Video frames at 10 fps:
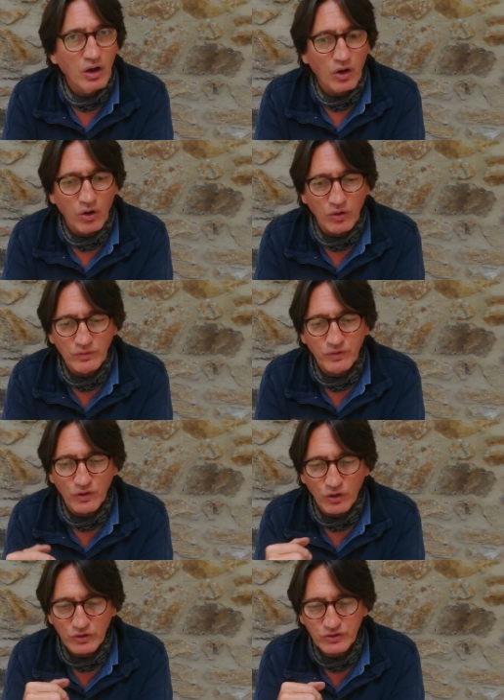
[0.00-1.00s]
on
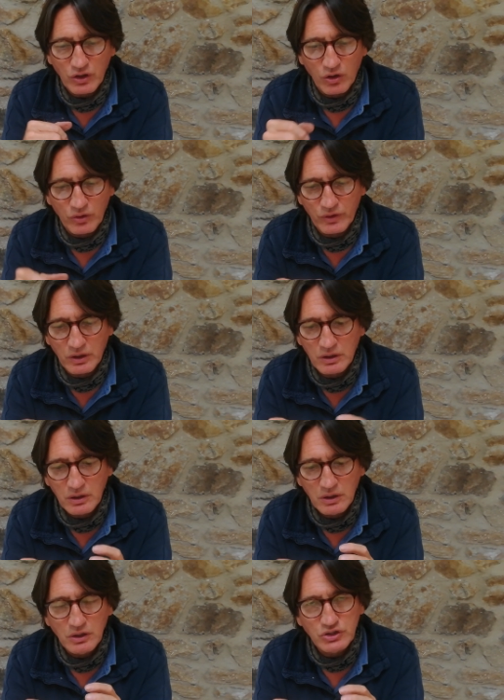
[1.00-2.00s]
first on the
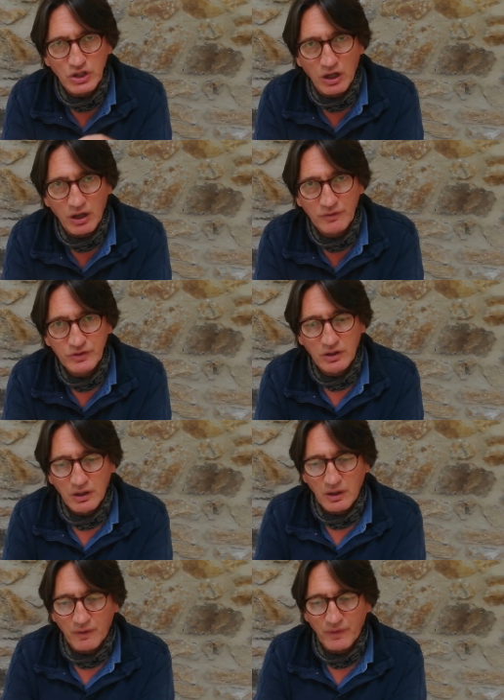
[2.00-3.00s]
shaft
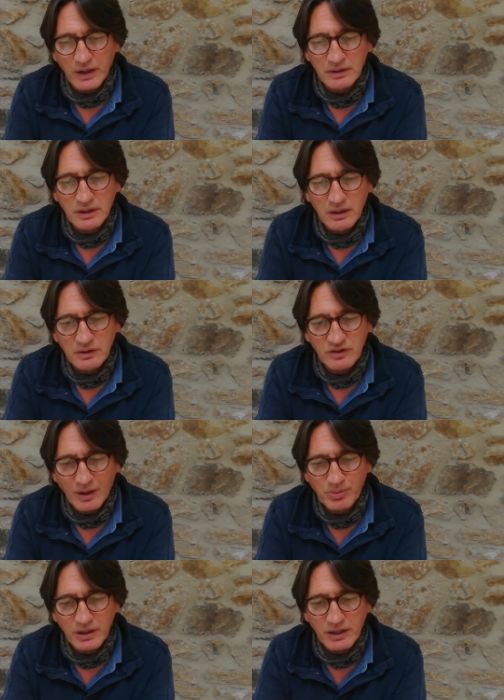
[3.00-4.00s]
and then
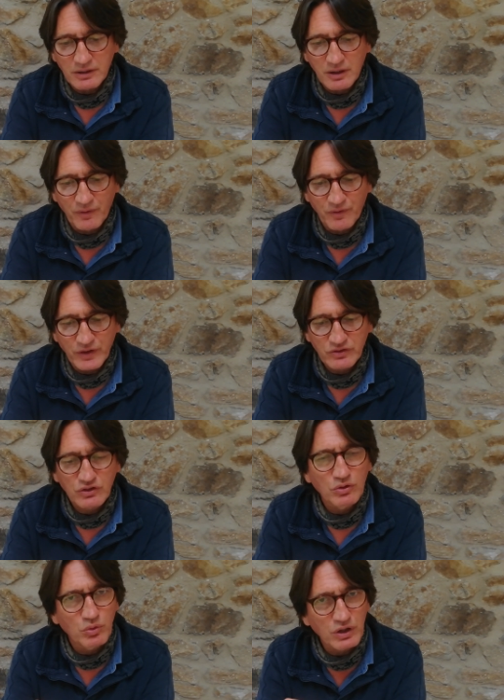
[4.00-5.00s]
tap it in, and this
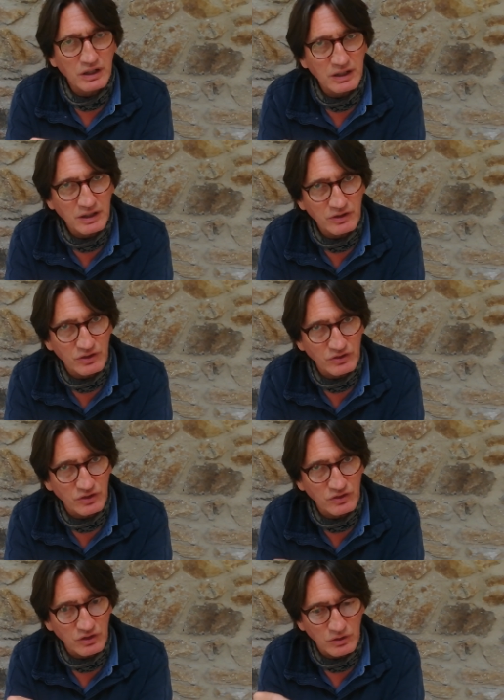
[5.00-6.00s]
squeezes the
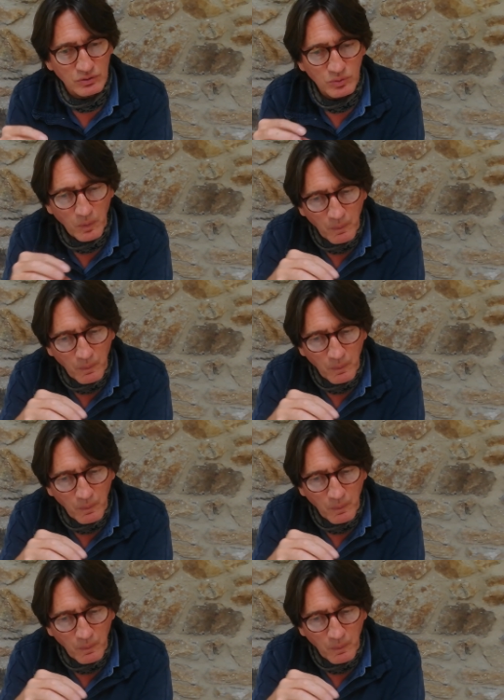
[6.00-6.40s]
seal,